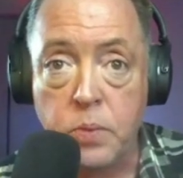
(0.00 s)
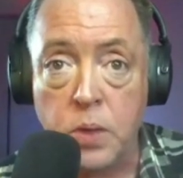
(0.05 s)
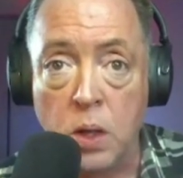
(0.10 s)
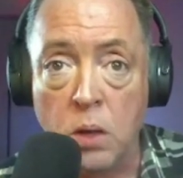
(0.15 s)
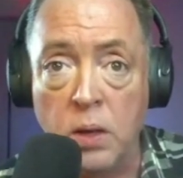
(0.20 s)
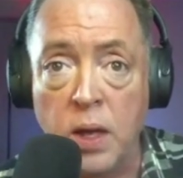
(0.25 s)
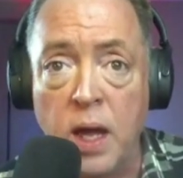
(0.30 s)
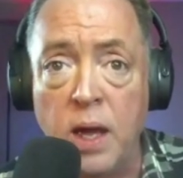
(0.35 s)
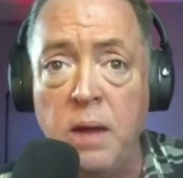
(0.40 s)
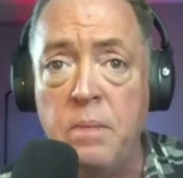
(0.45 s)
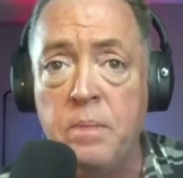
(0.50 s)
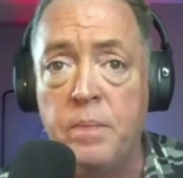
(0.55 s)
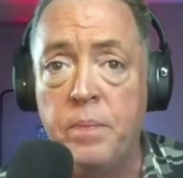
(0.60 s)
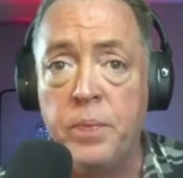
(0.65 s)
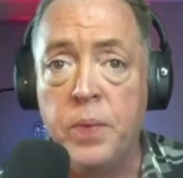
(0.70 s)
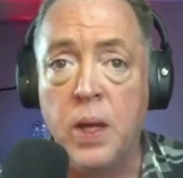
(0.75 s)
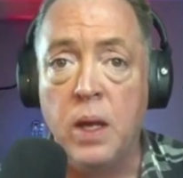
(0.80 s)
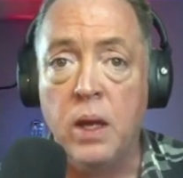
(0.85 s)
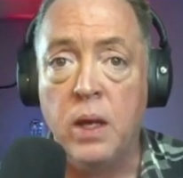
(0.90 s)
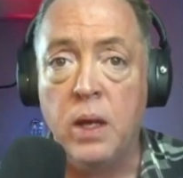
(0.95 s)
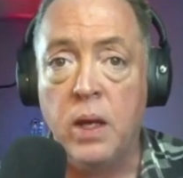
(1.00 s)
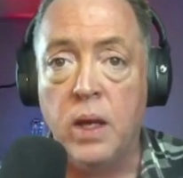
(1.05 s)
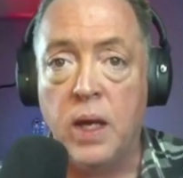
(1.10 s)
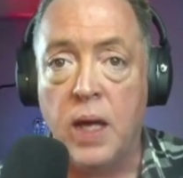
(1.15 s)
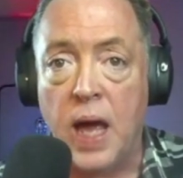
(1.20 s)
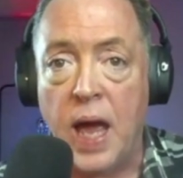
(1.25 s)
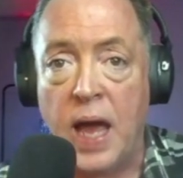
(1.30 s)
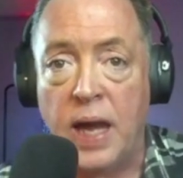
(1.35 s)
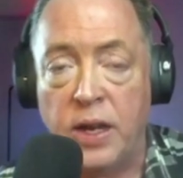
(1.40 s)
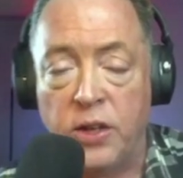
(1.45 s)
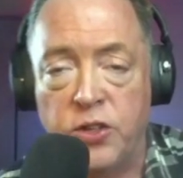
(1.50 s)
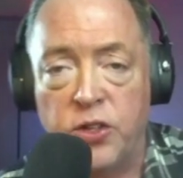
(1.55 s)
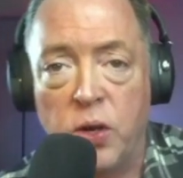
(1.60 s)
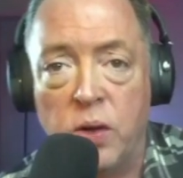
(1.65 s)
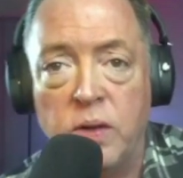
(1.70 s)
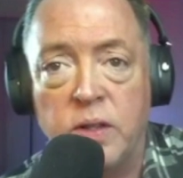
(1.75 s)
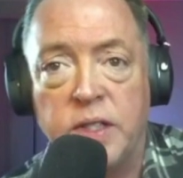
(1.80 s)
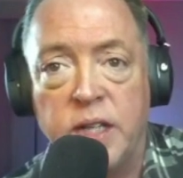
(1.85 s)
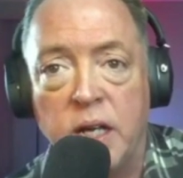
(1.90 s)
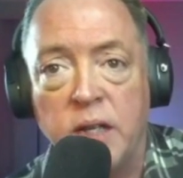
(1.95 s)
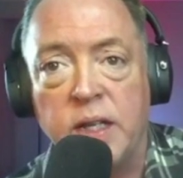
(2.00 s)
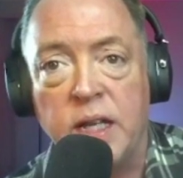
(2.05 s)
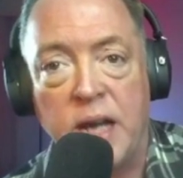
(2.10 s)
okay? And it turns out that